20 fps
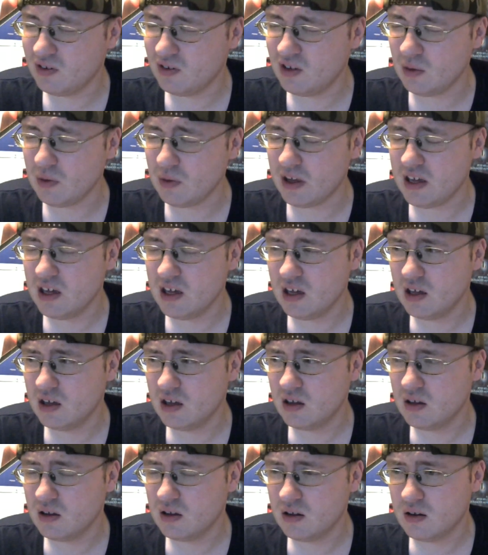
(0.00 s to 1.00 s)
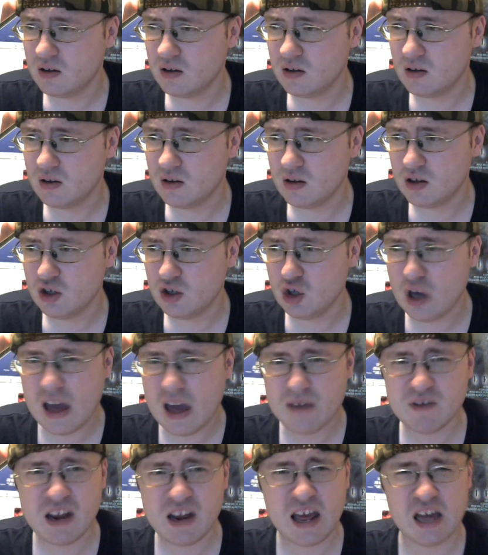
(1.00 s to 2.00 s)
Something like, you
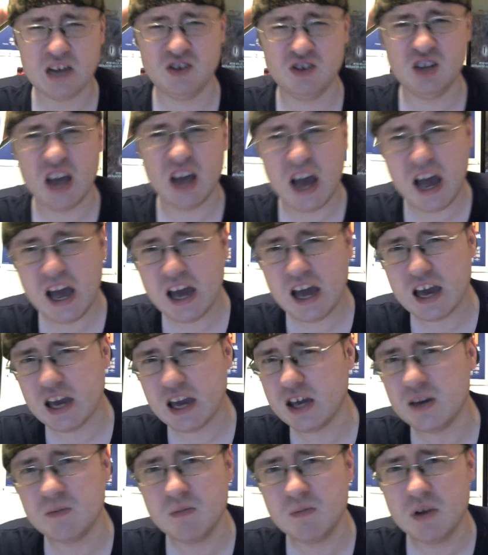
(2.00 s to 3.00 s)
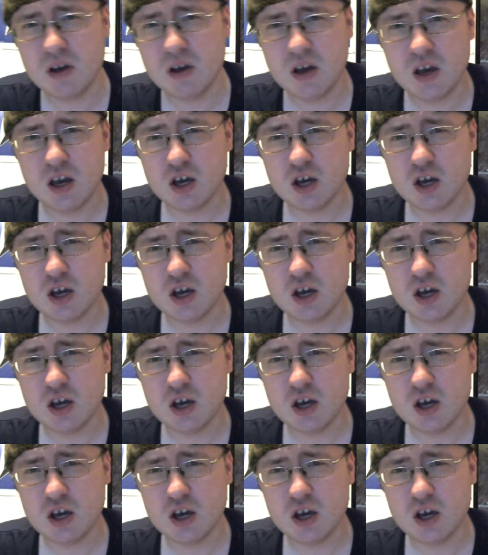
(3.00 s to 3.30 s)
haven't had time.